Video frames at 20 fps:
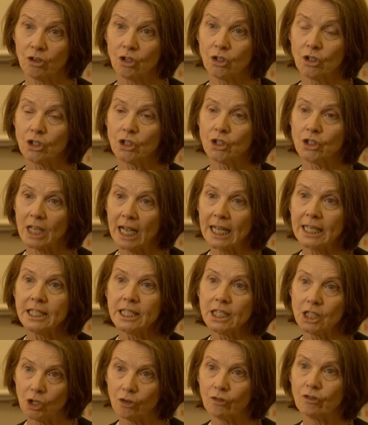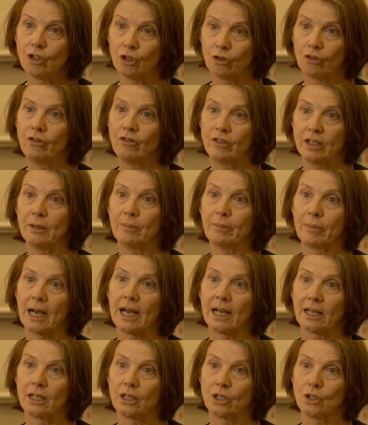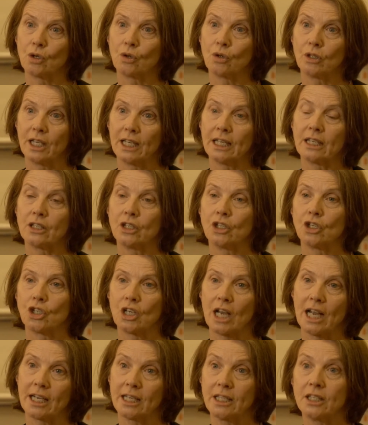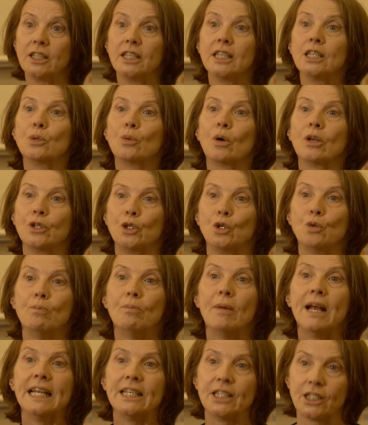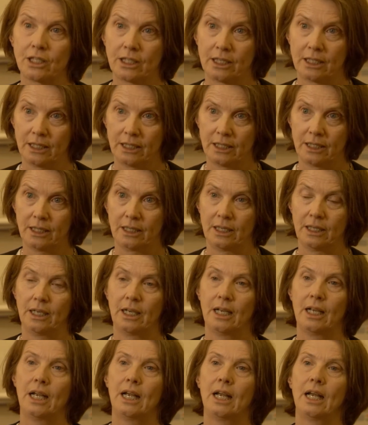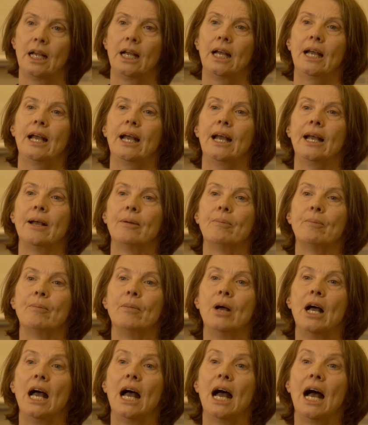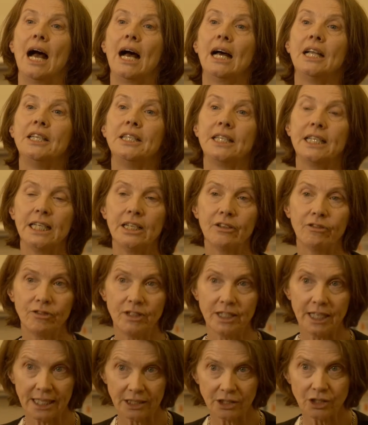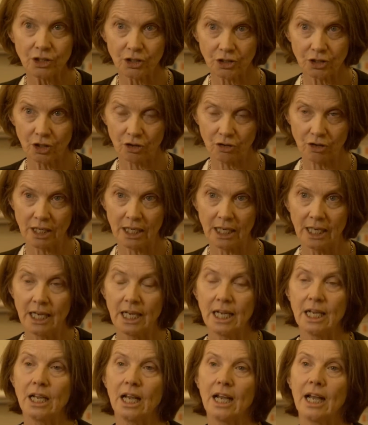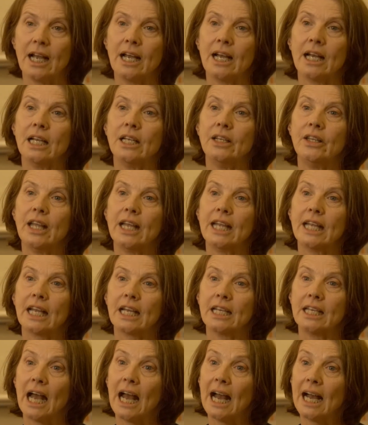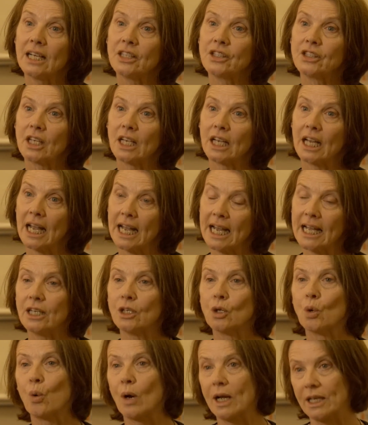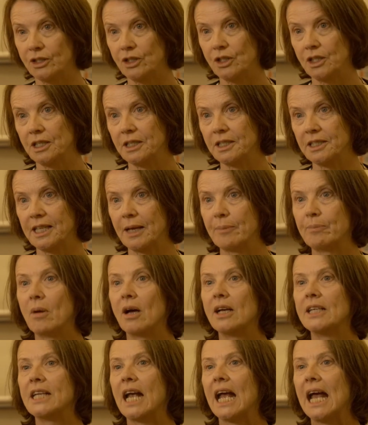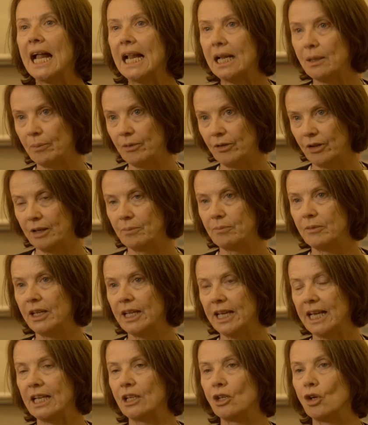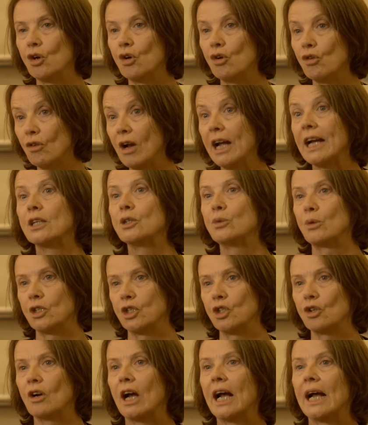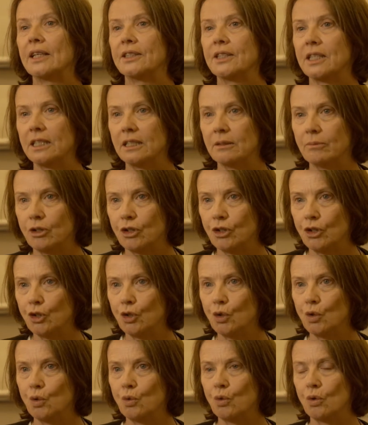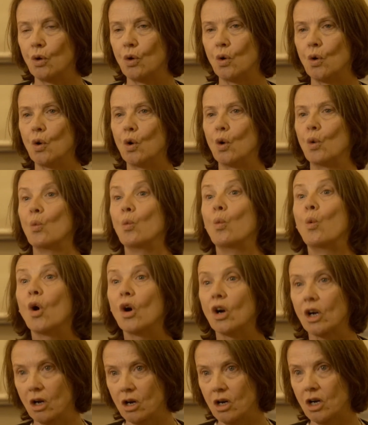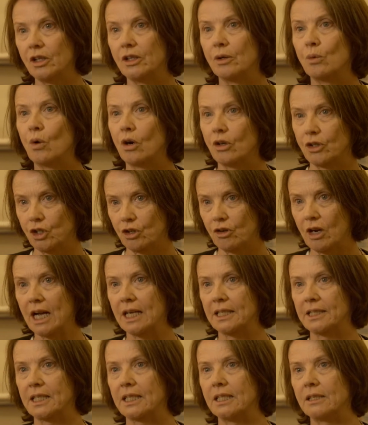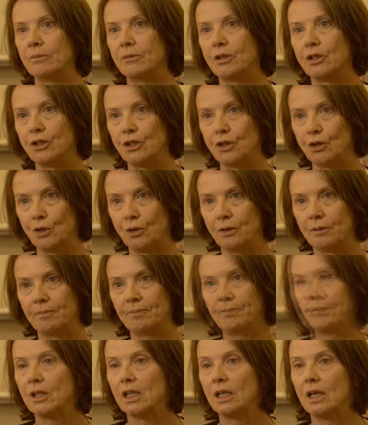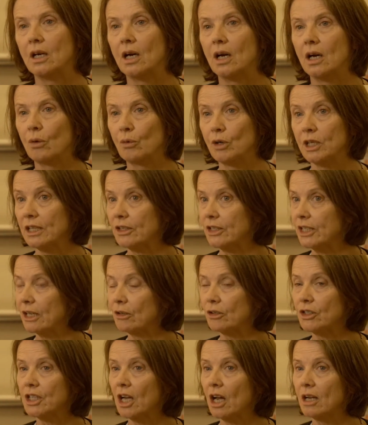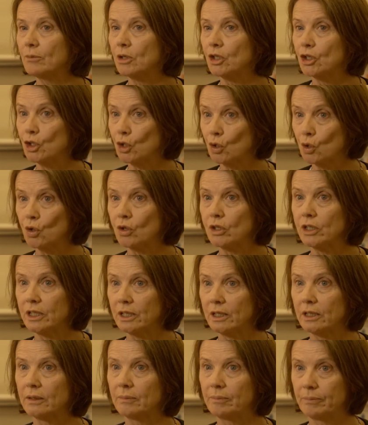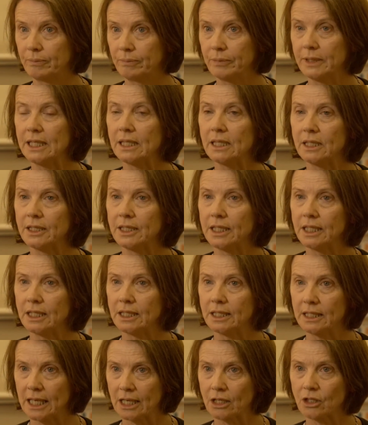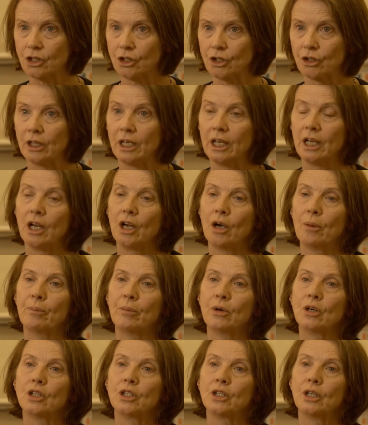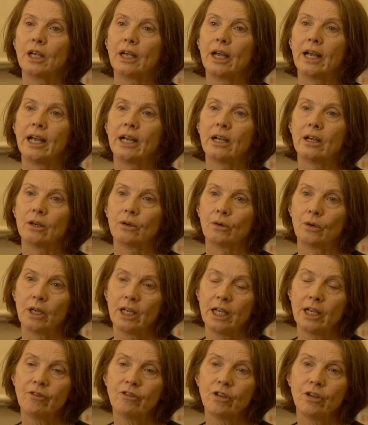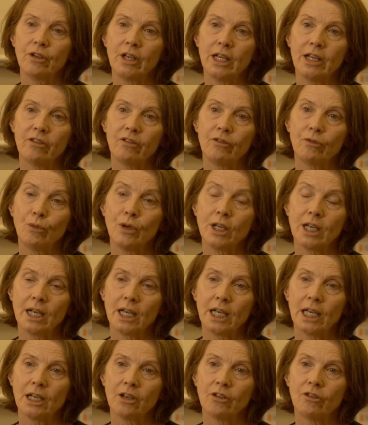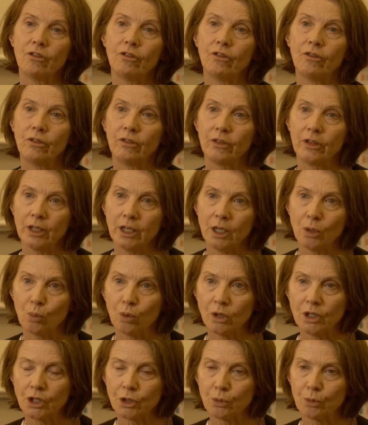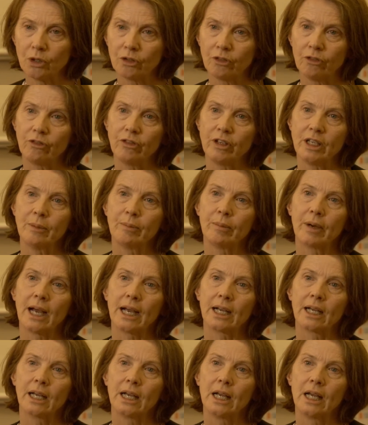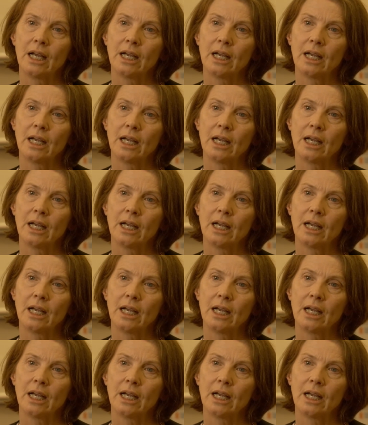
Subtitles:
understanding of your feedback. They can check, is this what you meant? And if necessary, they can ask again questions that might help them then correct what you're asking them to do or work on what you're asking them to do. Without doubt, time is short in the PLC sector, but if we can give the one-to-one feedback